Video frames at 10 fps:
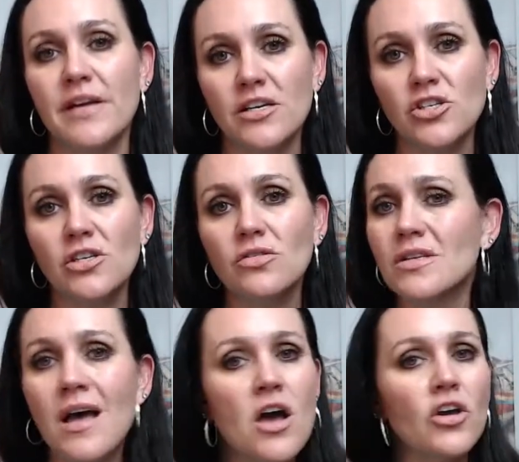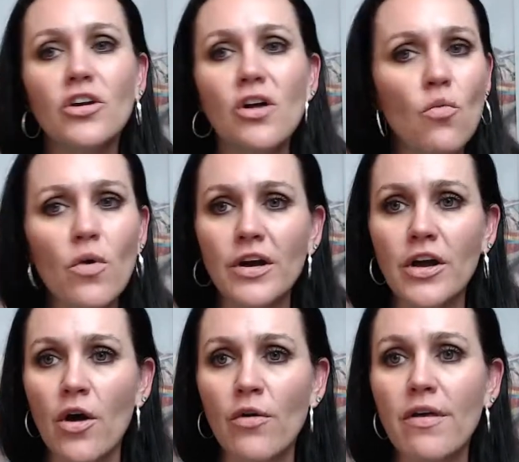issues, you don't want to
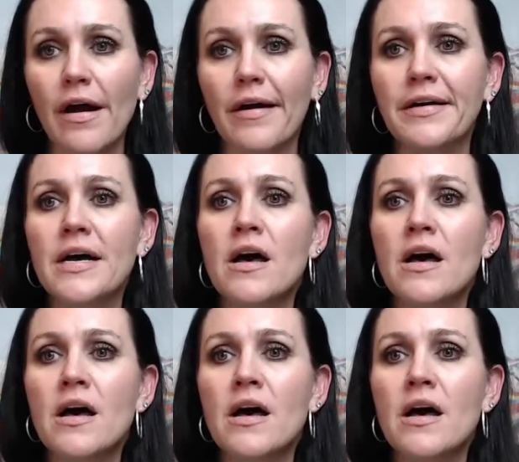go there.